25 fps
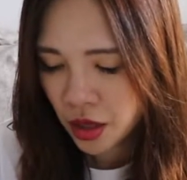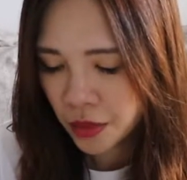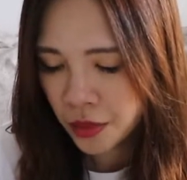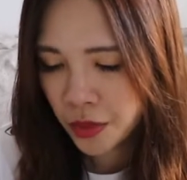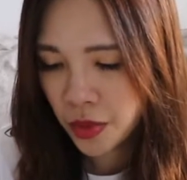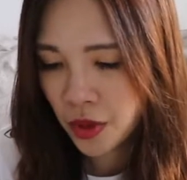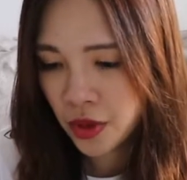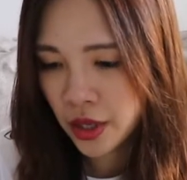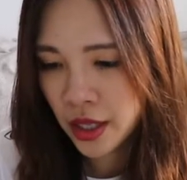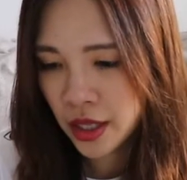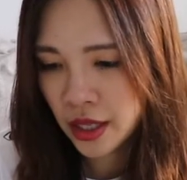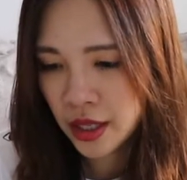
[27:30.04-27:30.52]

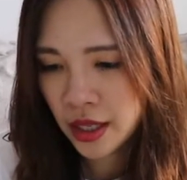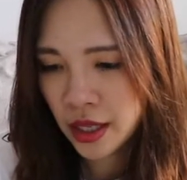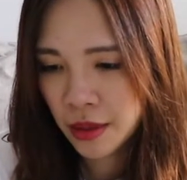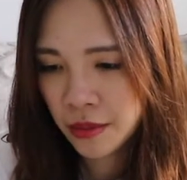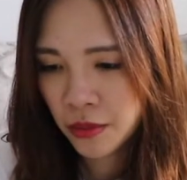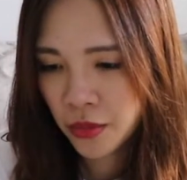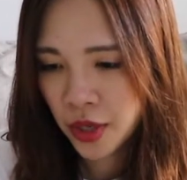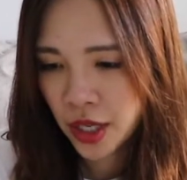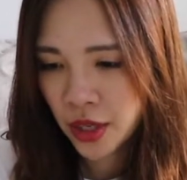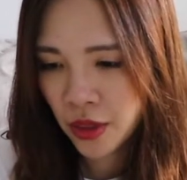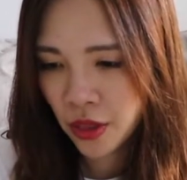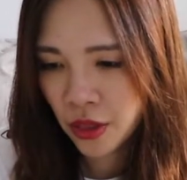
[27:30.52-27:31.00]
poking them
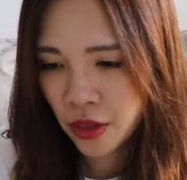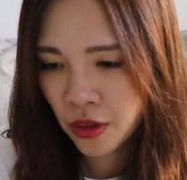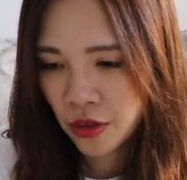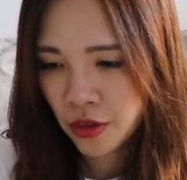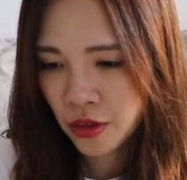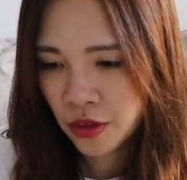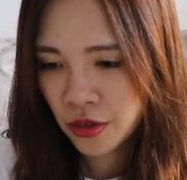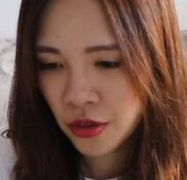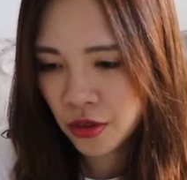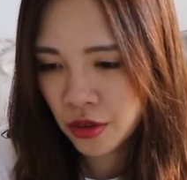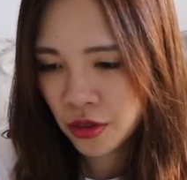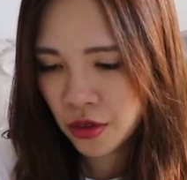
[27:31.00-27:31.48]
right
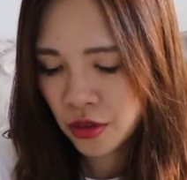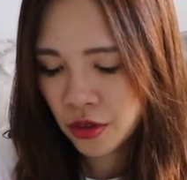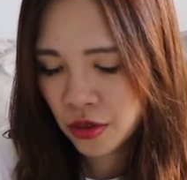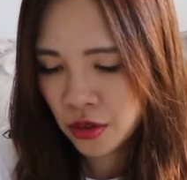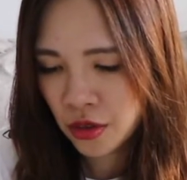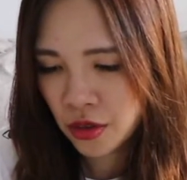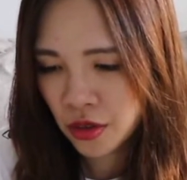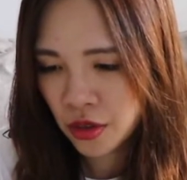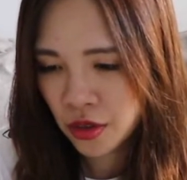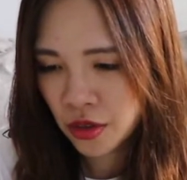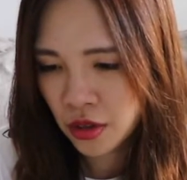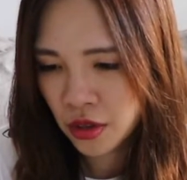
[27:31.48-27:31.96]
through,
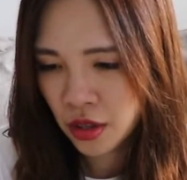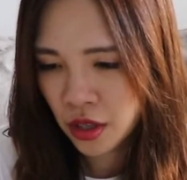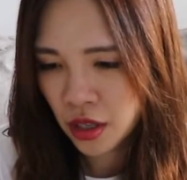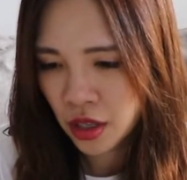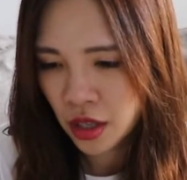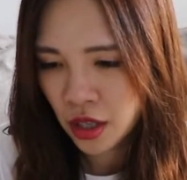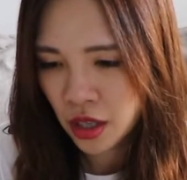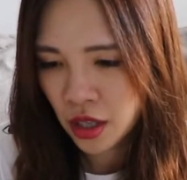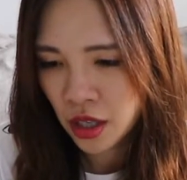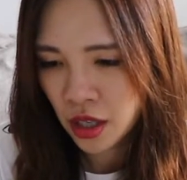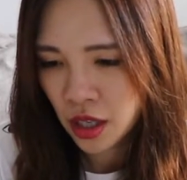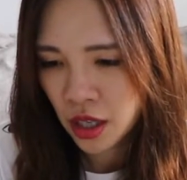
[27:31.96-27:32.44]

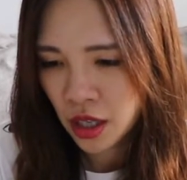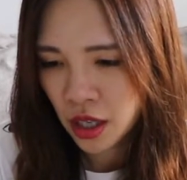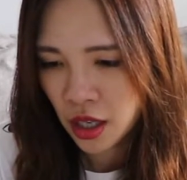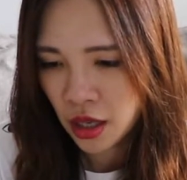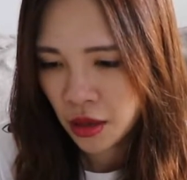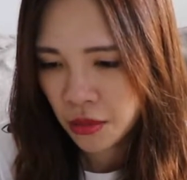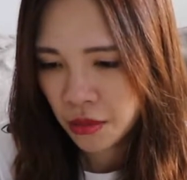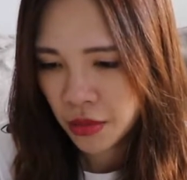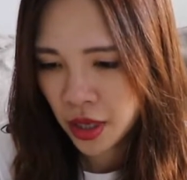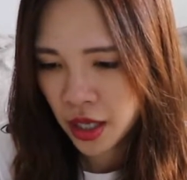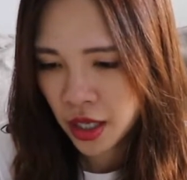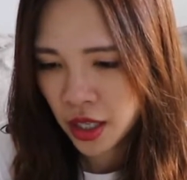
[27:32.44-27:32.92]

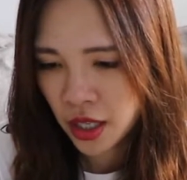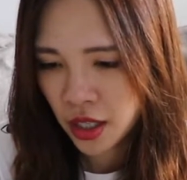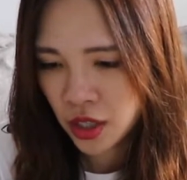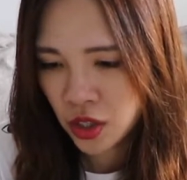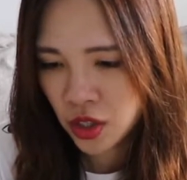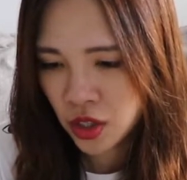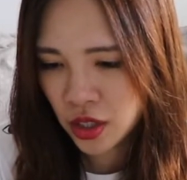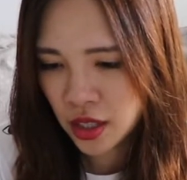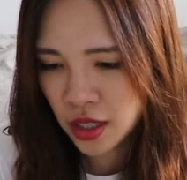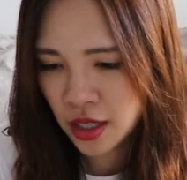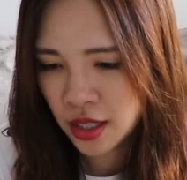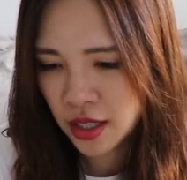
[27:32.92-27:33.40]
making
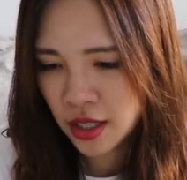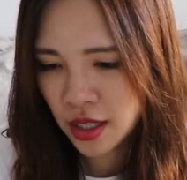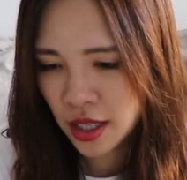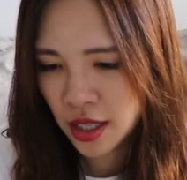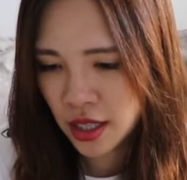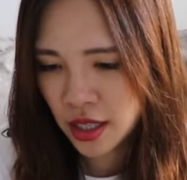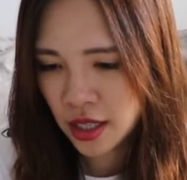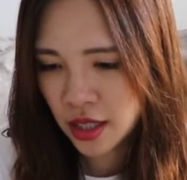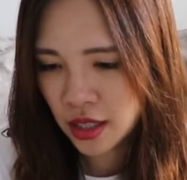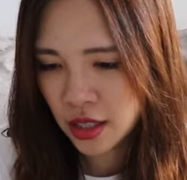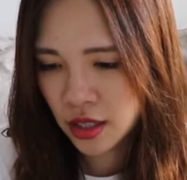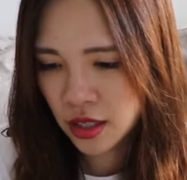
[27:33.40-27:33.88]
sure they
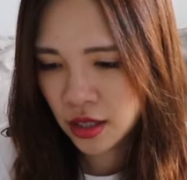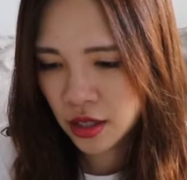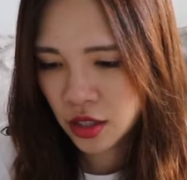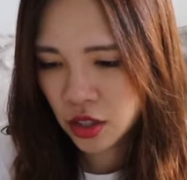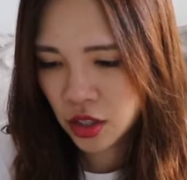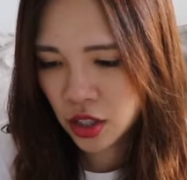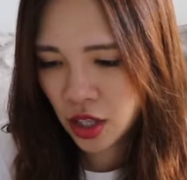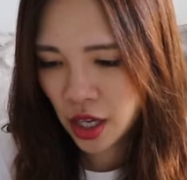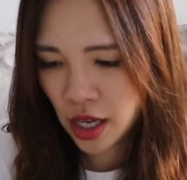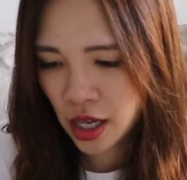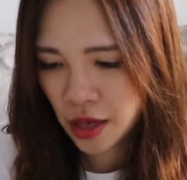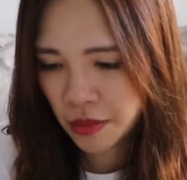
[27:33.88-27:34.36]
stay in
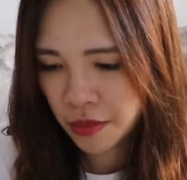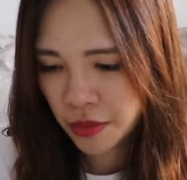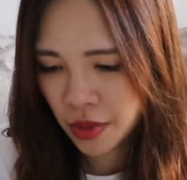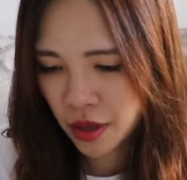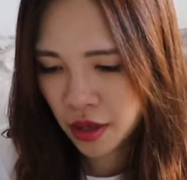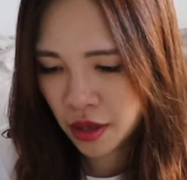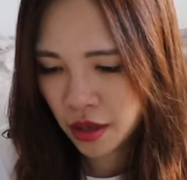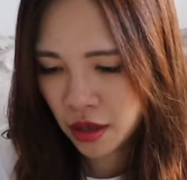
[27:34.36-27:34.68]
shape.